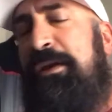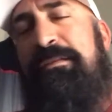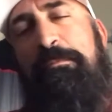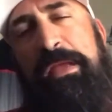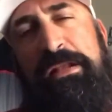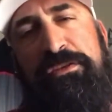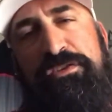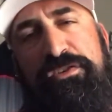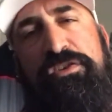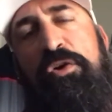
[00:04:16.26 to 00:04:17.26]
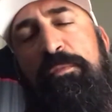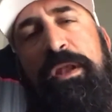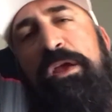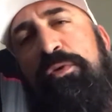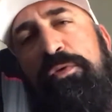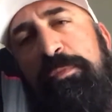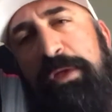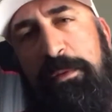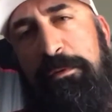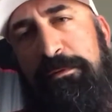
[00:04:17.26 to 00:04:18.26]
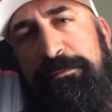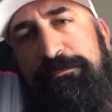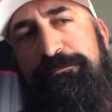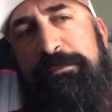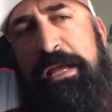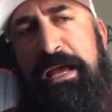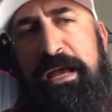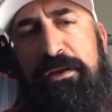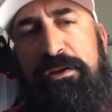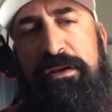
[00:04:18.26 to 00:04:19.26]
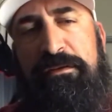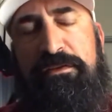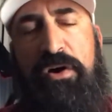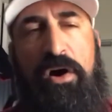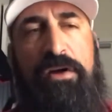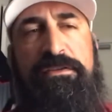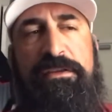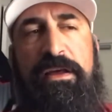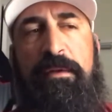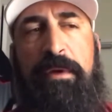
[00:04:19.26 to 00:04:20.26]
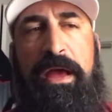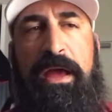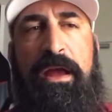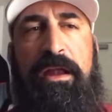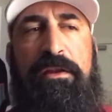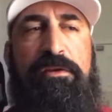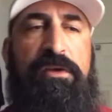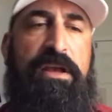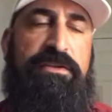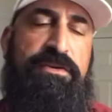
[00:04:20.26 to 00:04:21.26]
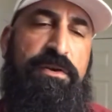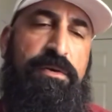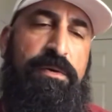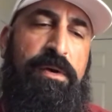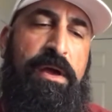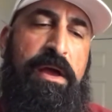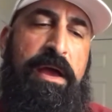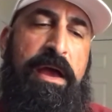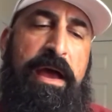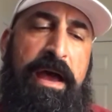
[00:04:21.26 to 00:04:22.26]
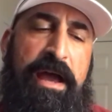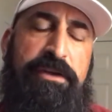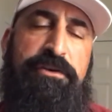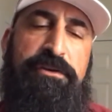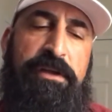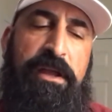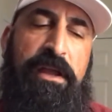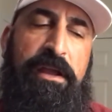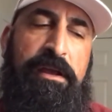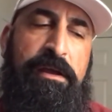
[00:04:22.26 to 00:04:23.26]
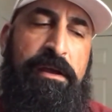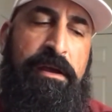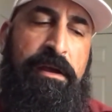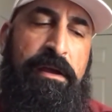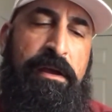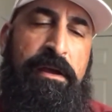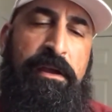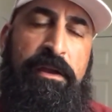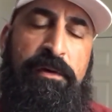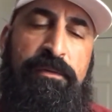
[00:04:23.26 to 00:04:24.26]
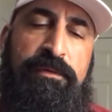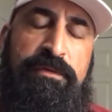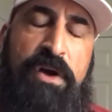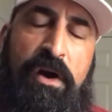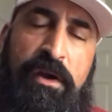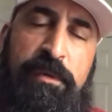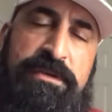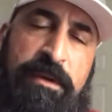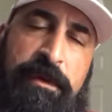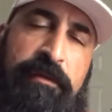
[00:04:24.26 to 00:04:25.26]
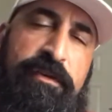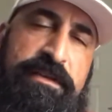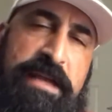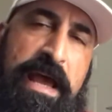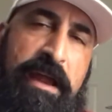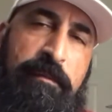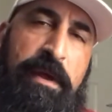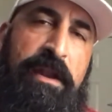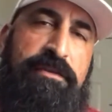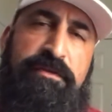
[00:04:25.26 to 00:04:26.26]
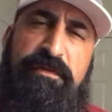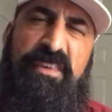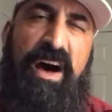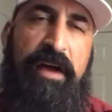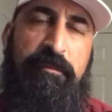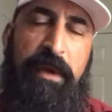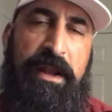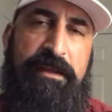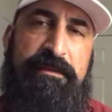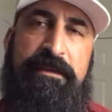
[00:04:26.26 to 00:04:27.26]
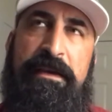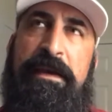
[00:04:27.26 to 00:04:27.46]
you get to meet so many cool people, and you get to talk to them, and you get to actually, talking with somebody for 10 minutes or 5 minutes